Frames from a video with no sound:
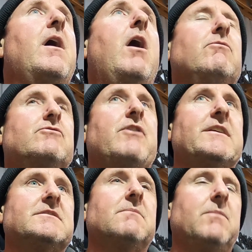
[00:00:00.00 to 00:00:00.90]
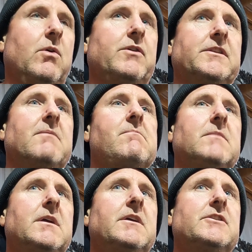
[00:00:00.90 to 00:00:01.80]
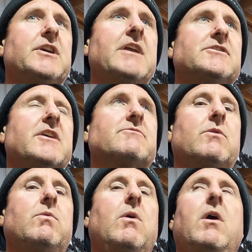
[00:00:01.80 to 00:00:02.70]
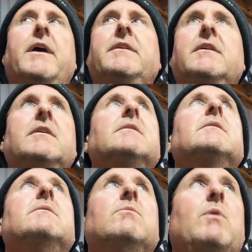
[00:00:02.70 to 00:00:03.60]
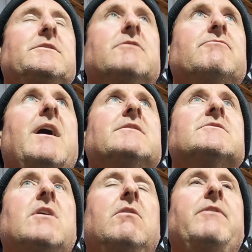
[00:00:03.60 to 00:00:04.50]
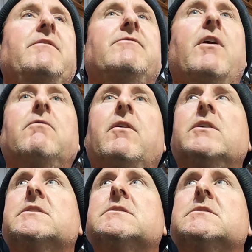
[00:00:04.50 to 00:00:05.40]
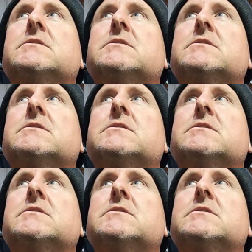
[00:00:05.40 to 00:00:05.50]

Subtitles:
I'll trace them, look at them, change it as required. Once it runs, I'll then fault find.